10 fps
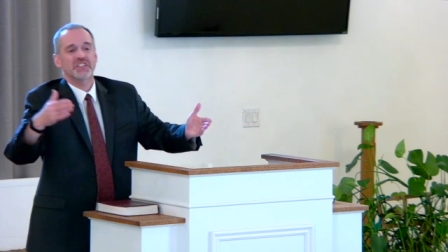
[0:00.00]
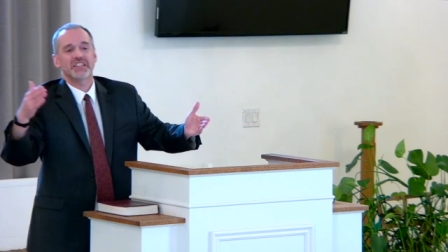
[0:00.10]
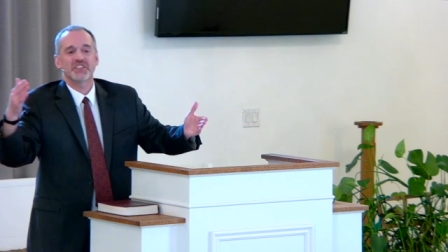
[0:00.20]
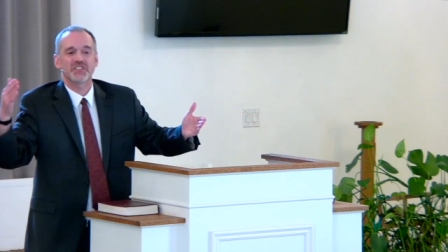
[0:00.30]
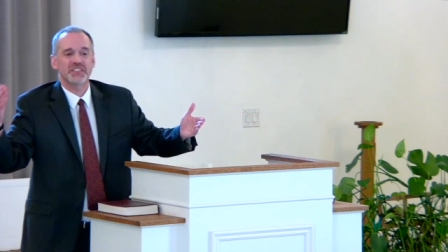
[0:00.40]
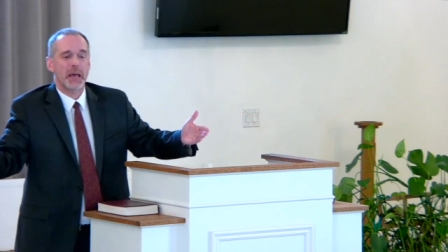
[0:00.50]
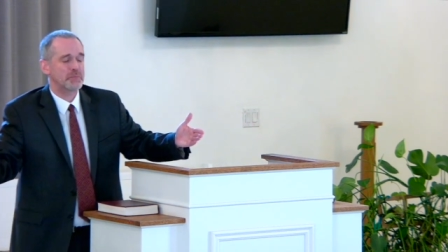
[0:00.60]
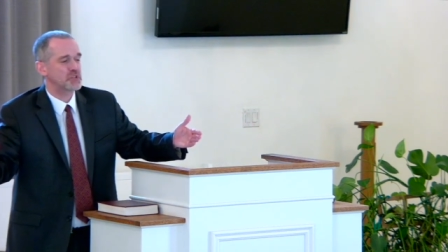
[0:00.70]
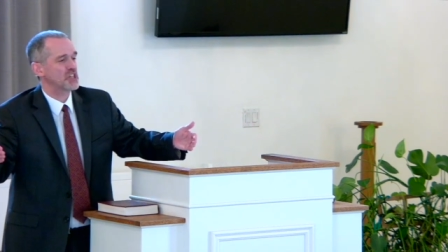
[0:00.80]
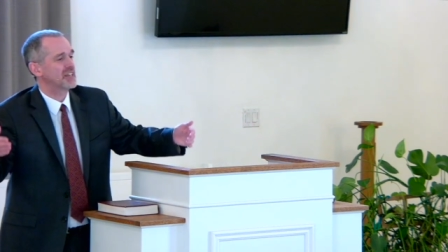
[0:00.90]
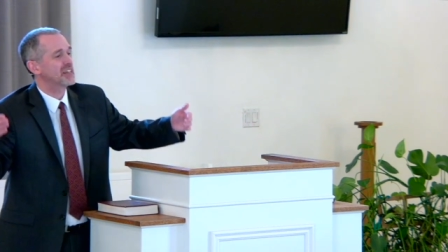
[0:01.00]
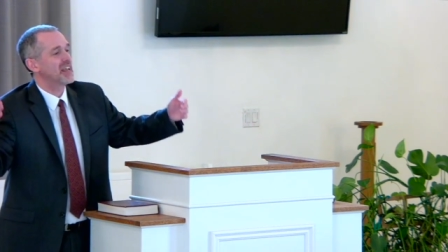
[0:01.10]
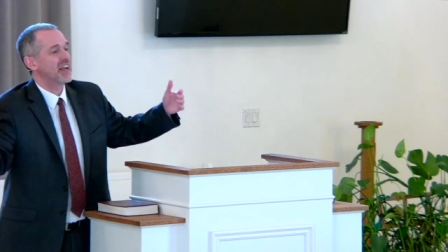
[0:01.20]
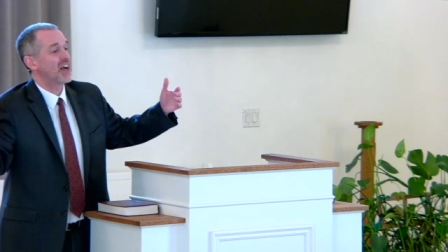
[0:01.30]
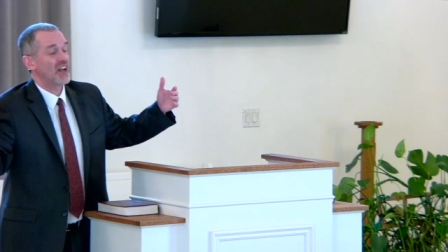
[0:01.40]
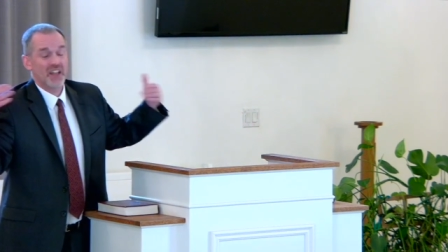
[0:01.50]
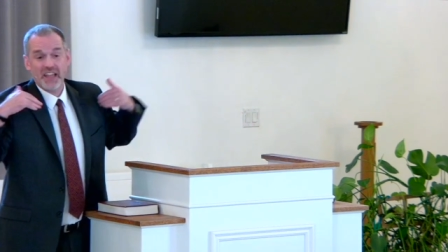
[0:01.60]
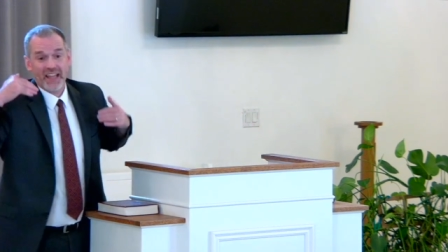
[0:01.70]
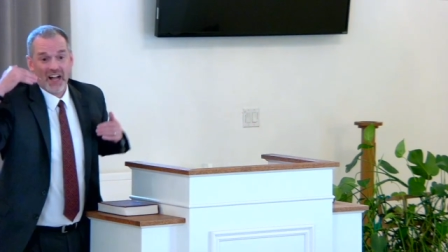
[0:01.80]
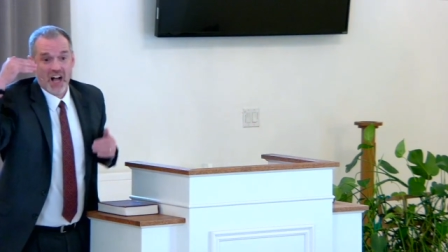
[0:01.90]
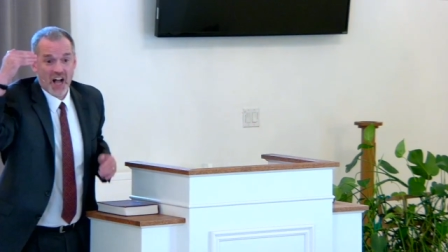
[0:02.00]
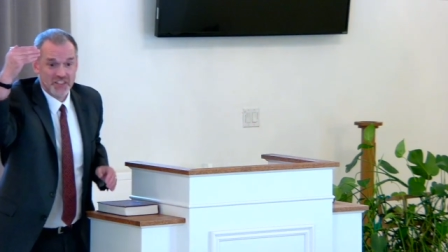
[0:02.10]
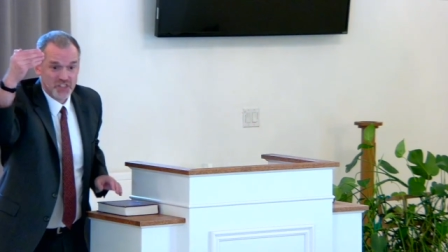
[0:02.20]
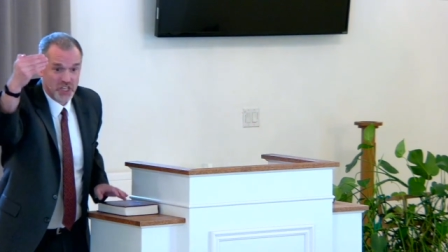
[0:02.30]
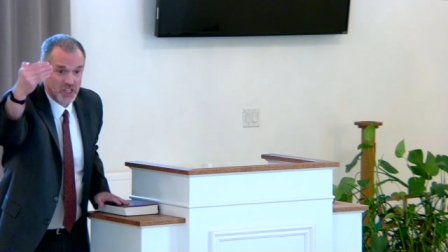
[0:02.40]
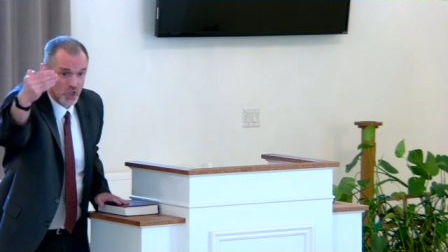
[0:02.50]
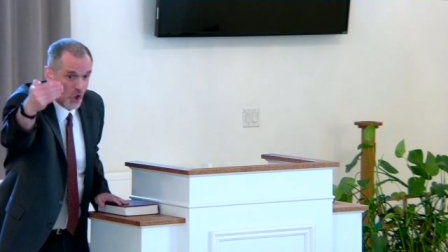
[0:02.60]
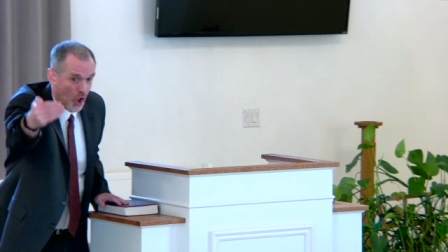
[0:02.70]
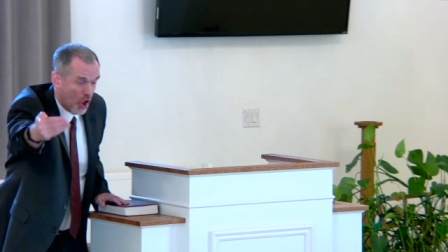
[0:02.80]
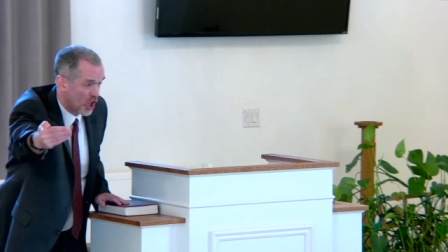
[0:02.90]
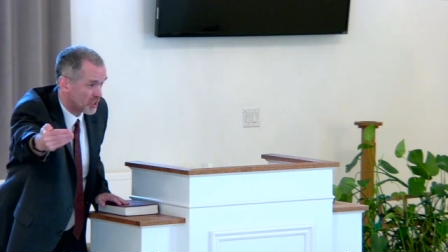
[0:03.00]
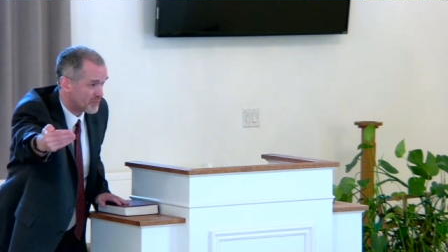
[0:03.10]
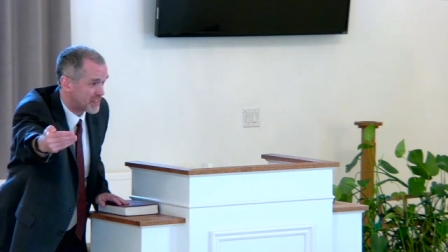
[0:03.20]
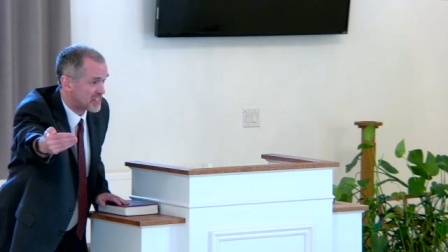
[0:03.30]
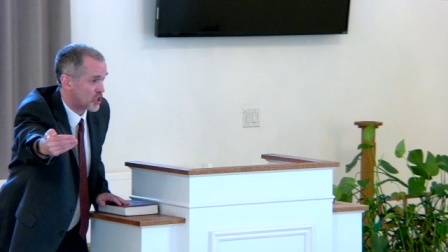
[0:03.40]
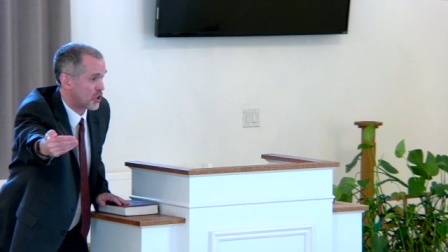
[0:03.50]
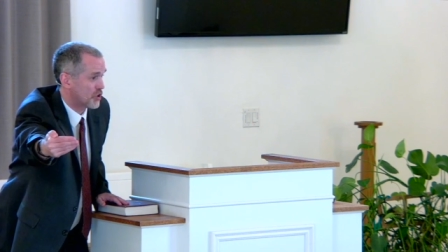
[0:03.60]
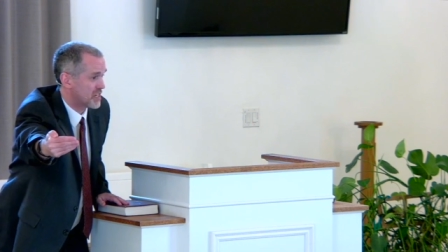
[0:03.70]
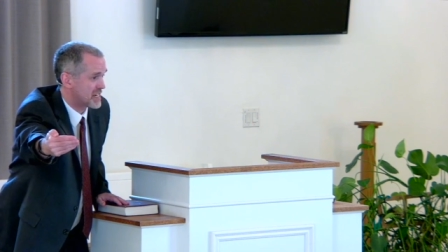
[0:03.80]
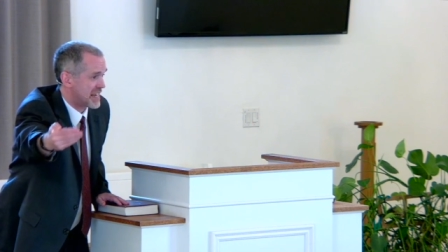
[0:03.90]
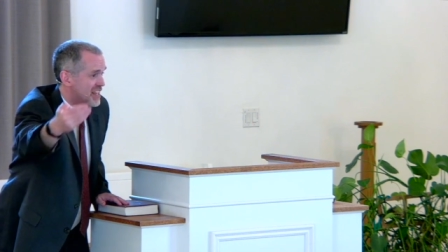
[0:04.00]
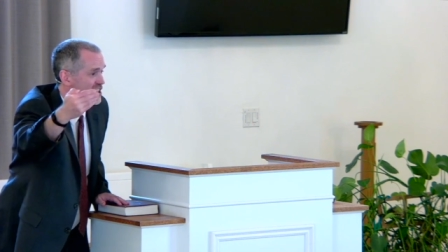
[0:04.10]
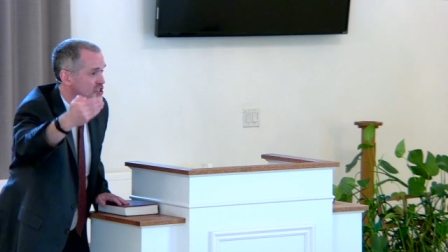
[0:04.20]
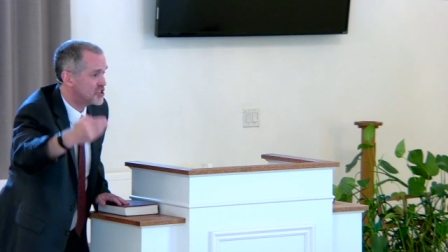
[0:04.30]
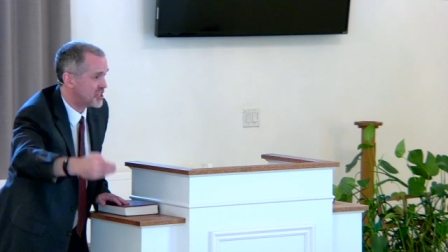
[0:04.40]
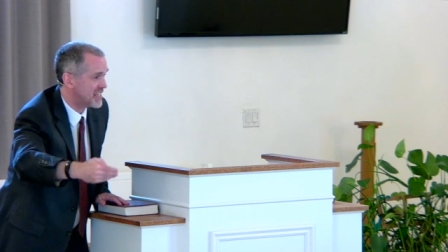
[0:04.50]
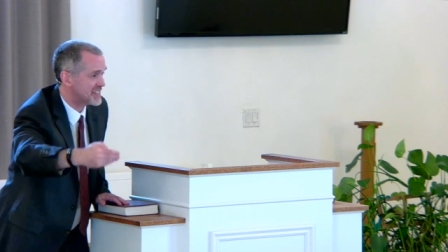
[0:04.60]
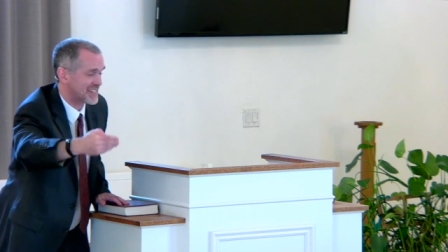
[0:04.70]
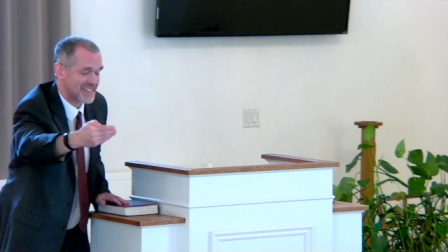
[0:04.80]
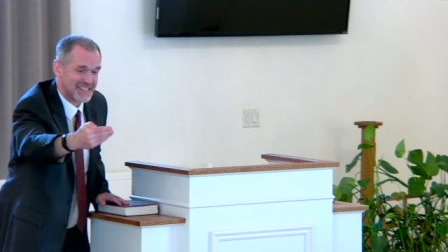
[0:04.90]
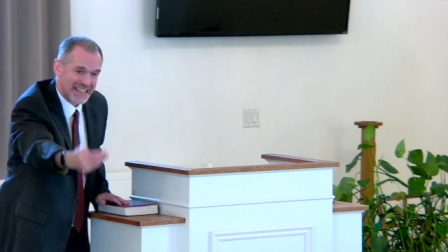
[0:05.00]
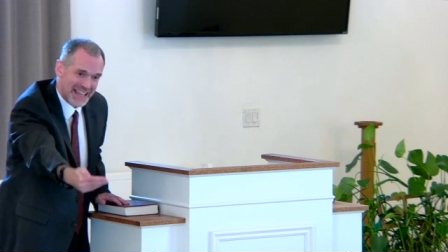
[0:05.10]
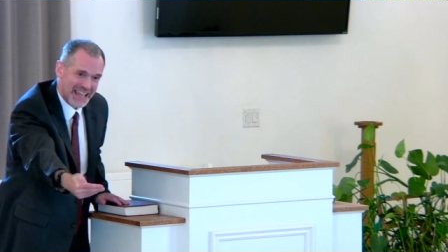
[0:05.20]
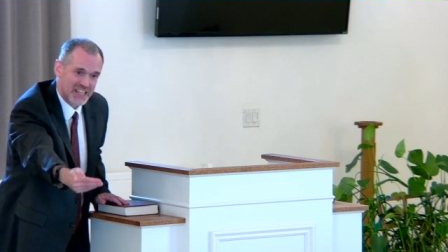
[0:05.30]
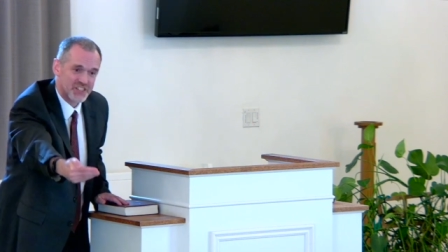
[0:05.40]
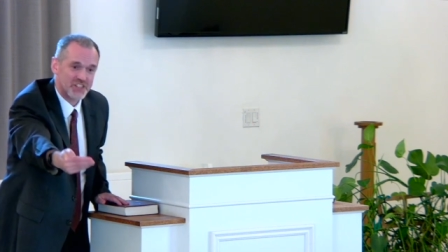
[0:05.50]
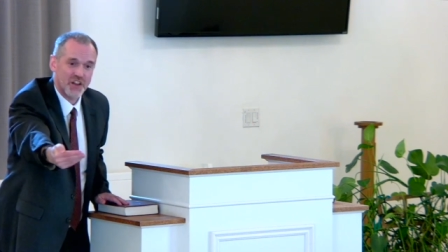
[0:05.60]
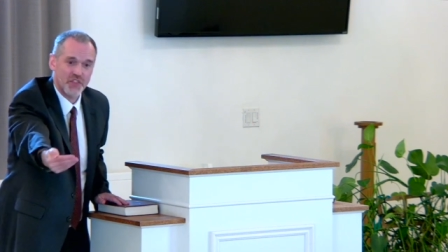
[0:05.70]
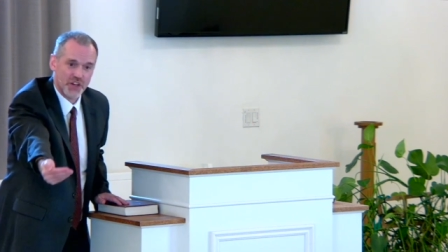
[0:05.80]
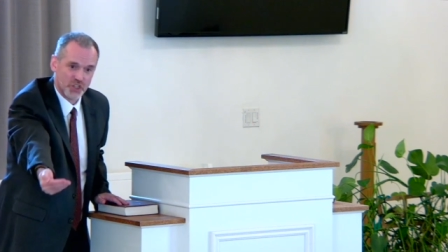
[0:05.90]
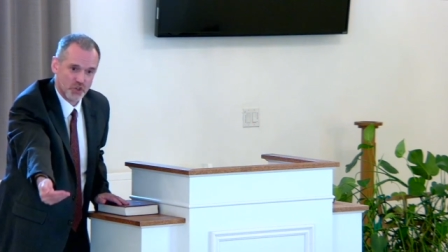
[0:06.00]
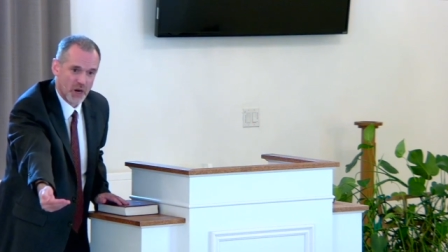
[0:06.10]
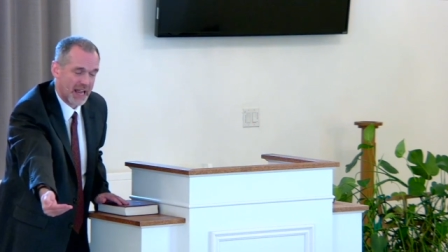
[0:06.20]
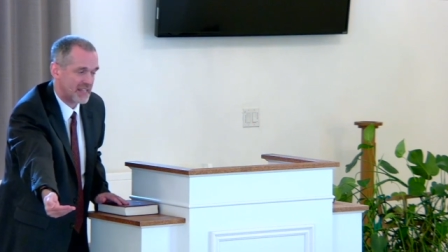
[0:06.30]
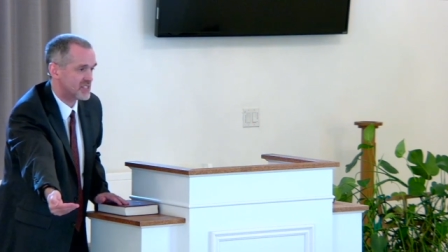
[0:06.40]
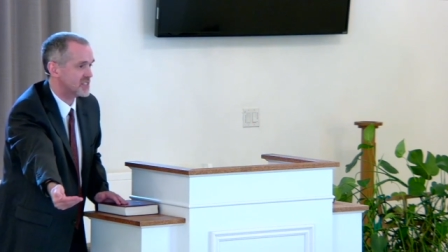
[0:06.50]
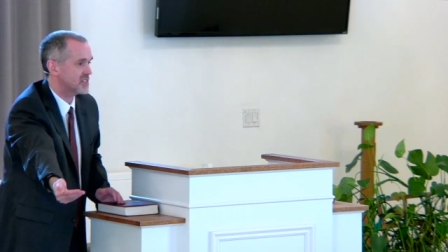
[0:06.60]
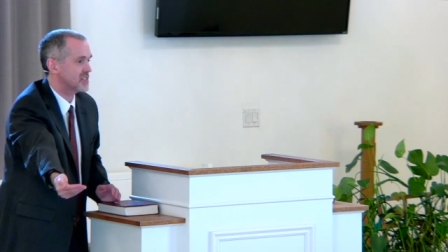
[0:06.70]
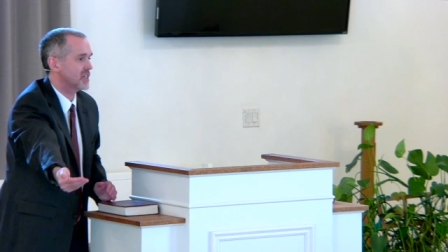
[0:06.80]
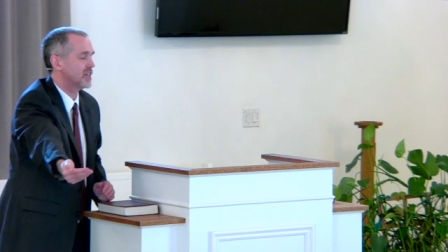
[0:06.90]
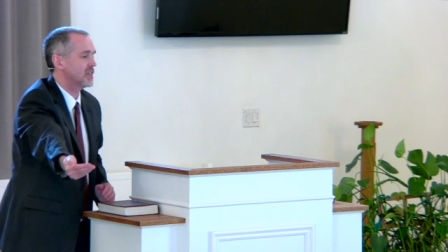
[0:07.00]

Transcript: conception until all of eternity. Jesus is the Christ.